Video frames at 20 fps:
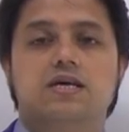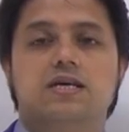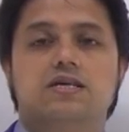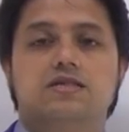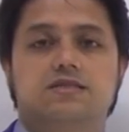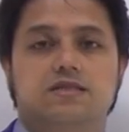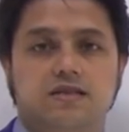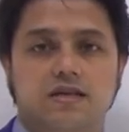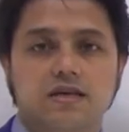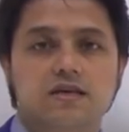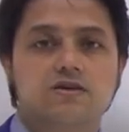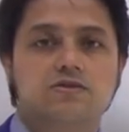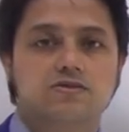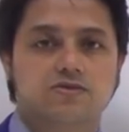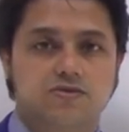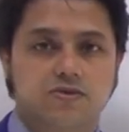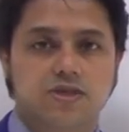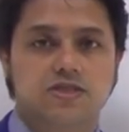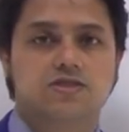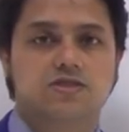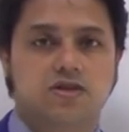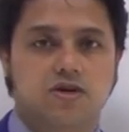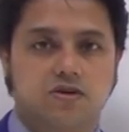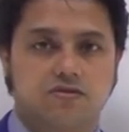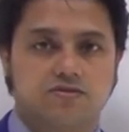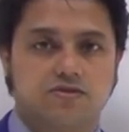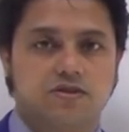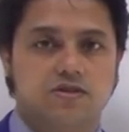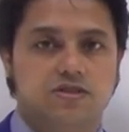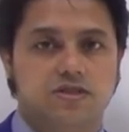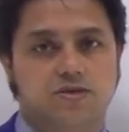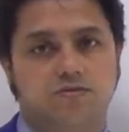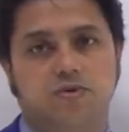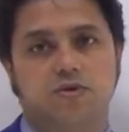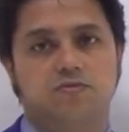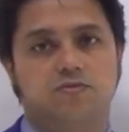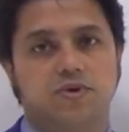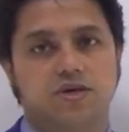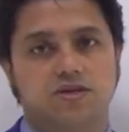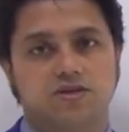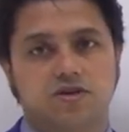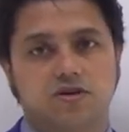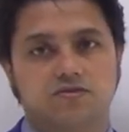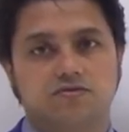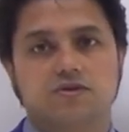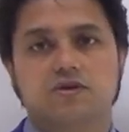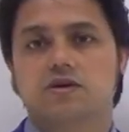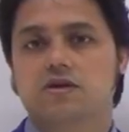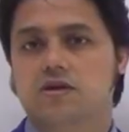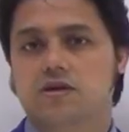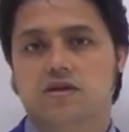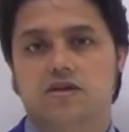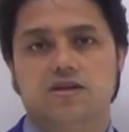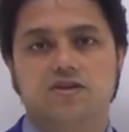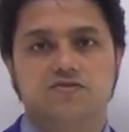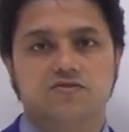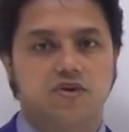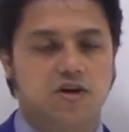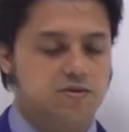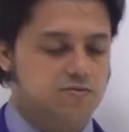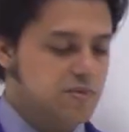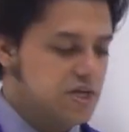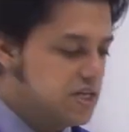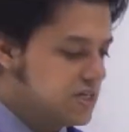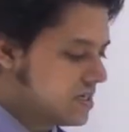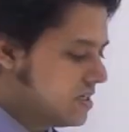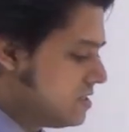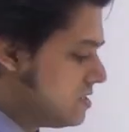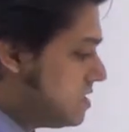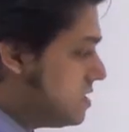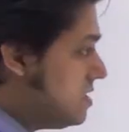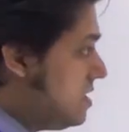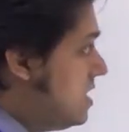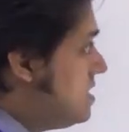is an increased risk of development of lymphoid malignancy.